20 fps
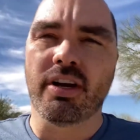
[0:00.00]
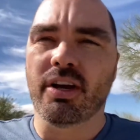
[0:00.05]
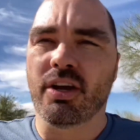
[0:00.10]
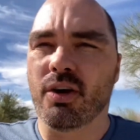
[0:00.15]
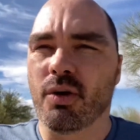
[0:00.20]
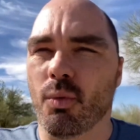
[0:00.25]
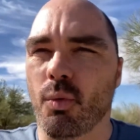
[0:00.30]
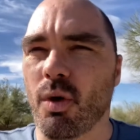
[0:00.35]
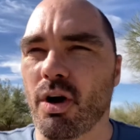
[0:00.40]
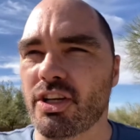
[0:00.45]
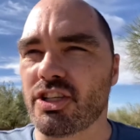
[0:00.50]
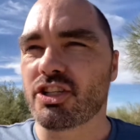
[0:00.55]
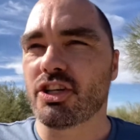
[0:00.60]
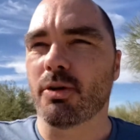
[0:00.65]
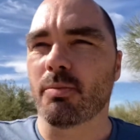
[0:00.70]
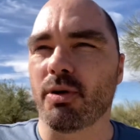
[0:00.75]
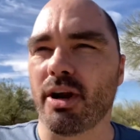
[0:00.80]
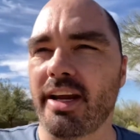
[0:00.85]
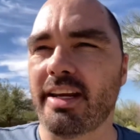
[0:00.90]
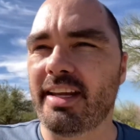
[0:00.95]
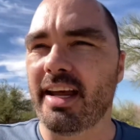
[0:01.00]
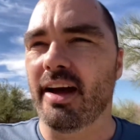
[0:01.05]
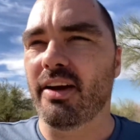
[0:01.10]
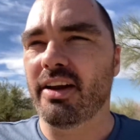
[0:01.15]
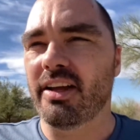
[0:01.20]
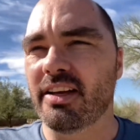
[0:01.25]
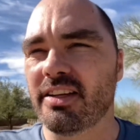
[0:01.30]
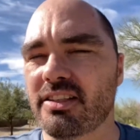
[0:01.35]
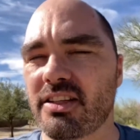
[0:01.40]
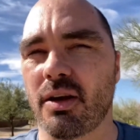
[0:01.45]
what your breakdown
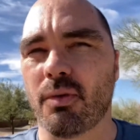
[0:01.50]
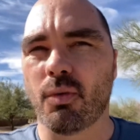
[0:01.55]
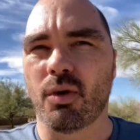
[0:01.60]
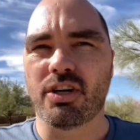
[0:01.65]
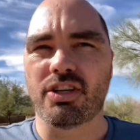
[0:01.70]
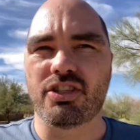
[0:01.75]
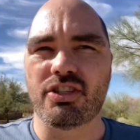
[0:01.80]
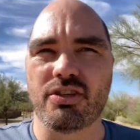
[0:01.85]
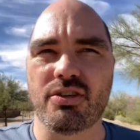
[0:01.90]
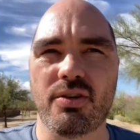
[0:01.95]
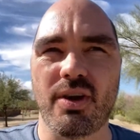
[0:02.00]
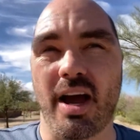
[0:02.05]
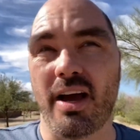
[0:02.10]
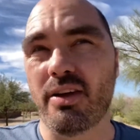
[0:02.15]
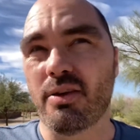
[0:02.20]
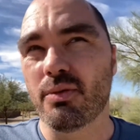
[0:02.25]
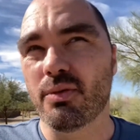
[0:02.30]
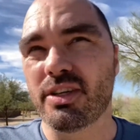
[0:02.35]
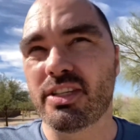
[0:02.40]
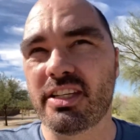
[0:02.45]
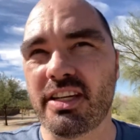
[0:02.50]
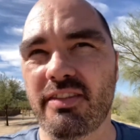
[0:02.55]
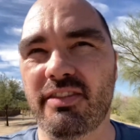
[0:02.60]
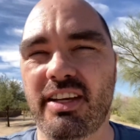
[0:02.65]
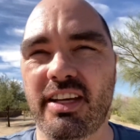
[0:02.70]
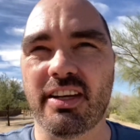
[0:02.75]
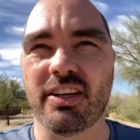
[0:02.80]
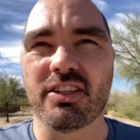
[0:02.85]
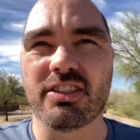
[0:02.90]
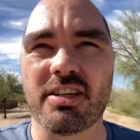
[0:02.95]
is on how you receive
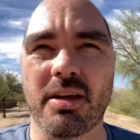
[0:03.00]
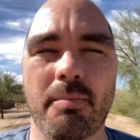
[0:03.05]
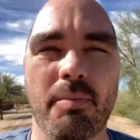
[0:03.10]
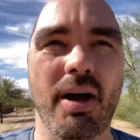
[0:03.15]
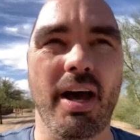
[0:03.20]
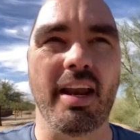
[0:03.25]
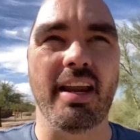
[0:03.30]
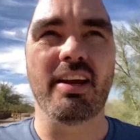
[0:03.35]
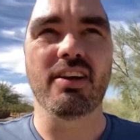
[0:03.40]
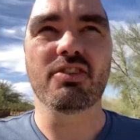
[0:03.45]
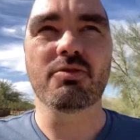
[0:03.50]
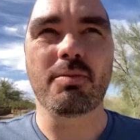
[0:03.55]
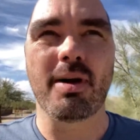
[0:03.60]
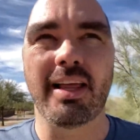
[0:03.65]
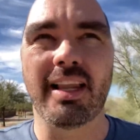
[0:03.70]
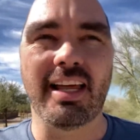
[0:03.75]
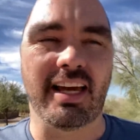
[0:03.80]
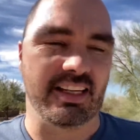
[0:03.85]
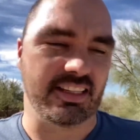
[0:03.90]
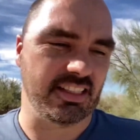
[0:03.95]
deals. But here's my list.